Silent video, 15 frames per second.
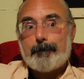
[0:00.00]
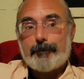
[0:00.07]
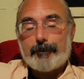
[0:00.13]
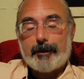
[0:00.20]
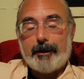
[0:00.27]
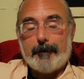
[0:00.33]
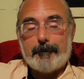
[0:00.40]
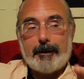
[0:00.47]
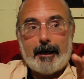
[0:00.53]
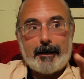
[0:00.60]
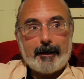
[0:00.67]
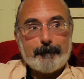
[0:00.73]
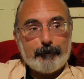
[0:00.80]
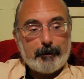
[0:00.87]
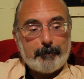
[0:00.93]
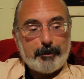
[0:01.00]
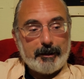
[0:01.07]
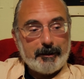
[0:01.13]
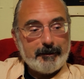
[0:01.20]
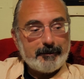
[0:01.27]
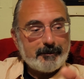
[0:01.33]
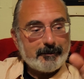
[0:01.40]
not every
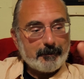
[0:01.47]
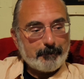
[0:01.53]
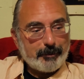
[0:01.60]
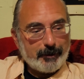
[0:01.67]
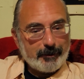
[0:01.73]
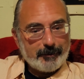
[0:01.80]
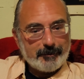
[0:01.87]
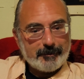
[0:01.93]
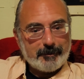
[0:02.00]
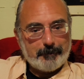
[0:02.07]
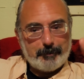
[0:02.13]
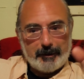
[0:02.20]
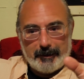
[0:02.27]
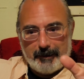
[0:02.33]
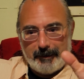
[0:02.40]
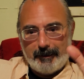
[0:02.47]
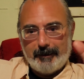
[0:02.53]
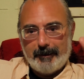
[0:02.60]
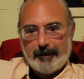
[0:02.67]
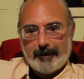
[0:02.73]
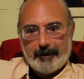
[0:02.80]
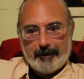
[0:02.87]
piece appears to be
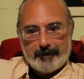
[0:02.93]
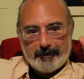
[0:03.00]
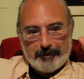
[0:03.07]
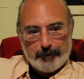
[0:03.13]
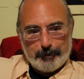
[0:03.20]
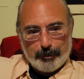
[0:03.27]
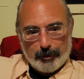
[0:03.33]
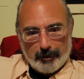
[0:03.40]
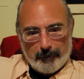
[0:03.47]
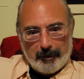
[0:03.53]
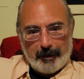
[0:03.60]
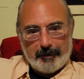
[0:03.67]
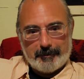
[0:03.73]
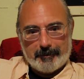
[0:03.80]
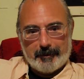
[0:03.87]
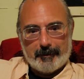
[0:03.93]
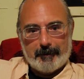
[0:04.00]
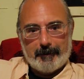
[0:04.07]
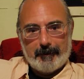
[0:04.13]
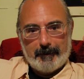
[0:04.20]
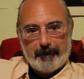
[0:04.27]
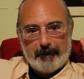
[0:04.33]
super amazing.
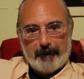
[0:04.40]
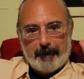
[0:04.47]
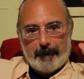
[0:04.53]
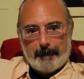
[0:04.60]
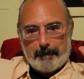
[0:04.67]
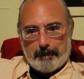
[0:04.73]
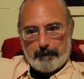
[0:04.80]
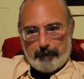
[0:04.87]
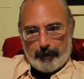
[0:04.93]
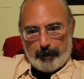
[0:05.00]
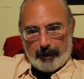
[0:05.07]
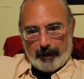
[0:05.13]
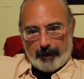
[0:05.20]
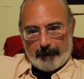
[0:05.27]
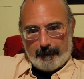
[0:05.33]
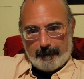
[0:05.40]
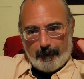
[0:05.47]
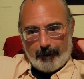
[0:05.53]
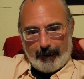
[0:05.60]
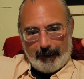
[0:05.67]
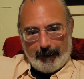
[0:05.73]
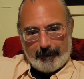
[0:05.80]
But
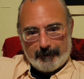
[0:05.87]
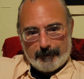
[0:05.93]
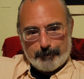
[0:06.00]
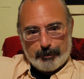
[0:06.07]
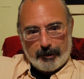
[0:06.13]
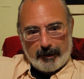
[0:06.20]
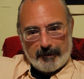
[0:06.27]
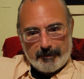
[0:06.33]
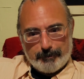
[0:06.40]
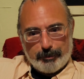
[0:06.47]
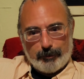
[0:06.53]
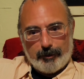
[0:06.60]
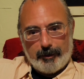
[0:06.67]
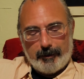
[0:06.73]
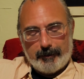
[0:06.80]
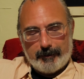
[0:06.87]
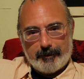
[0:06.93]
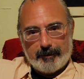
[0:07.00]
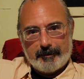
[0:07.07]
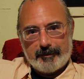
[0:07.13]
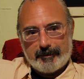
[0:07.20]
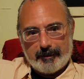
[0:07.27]
at its price point,
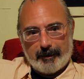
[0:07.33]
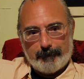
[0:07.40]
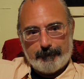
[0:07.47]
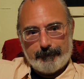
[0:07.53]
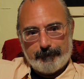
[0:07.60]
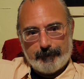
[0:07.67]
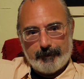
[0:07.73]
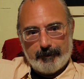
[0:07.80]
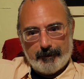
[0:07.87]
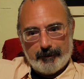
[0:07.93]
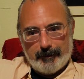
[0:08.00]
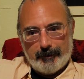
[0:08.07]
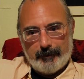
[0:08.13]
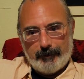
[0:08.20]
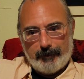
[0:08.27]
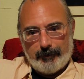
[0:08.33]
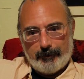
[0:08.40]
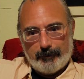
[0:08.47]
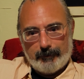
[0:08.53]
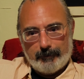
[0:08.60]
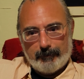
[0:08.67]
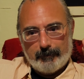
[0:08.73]
this stuff
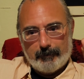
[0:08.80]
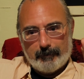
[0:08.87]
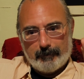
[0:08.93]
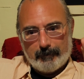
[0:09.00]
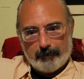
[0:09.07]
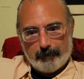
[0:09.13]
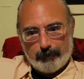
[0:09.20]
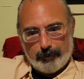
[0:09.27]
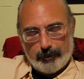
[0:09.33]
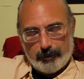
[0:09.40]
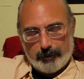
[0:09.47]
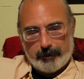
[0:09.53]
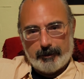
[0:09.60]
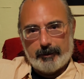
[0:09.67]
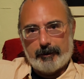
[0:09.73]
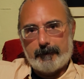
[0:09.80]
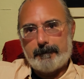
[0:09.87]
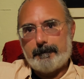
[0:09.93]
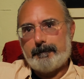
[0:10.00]
is really good.